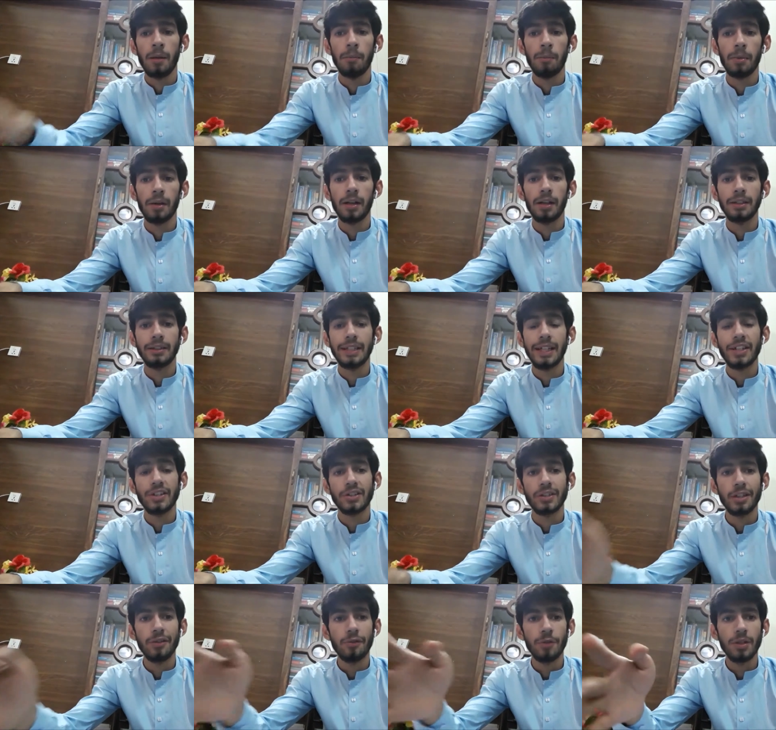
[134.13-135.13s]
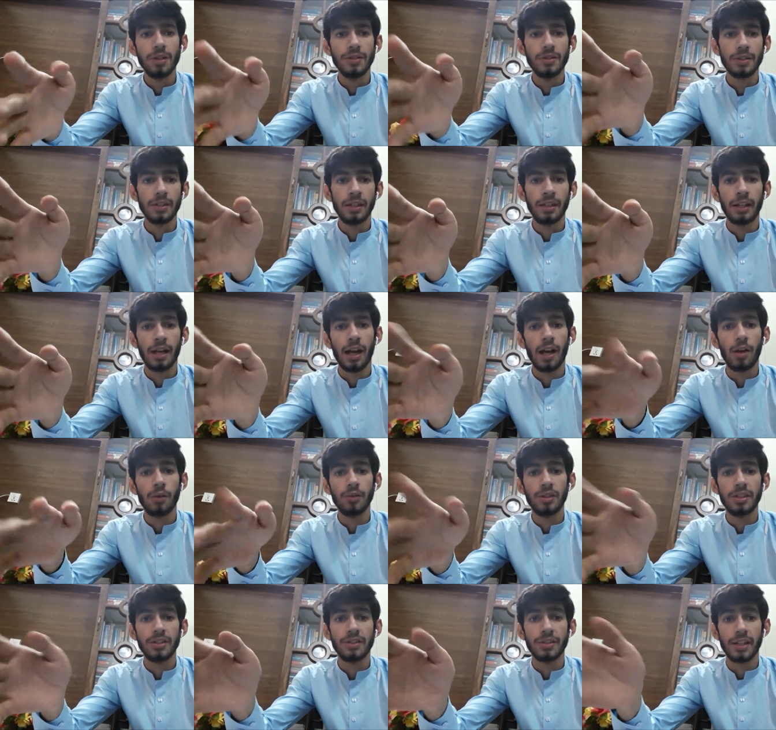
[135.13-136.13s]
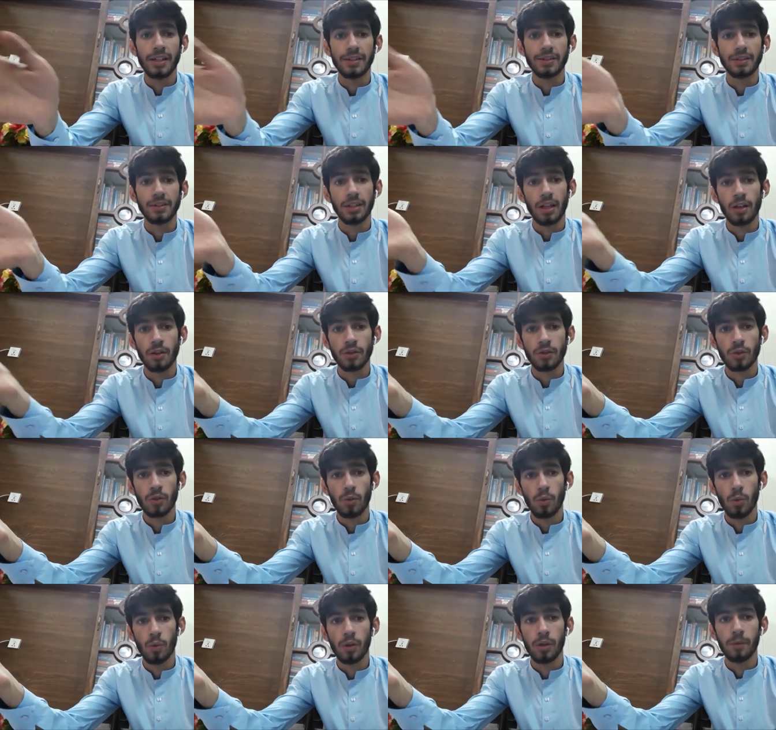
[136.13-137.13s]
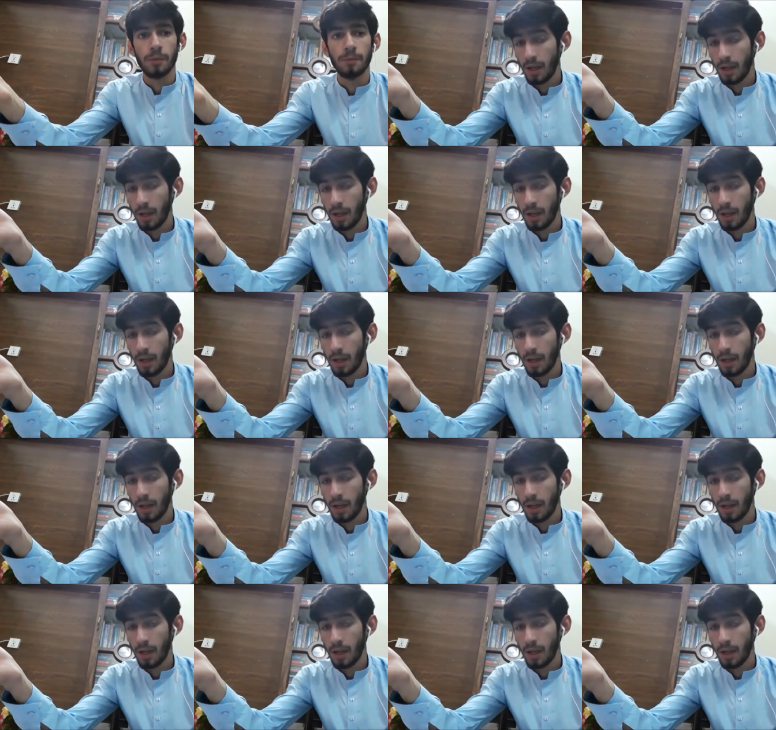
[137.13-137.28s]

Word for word: But there is a difference in how these tests are scored.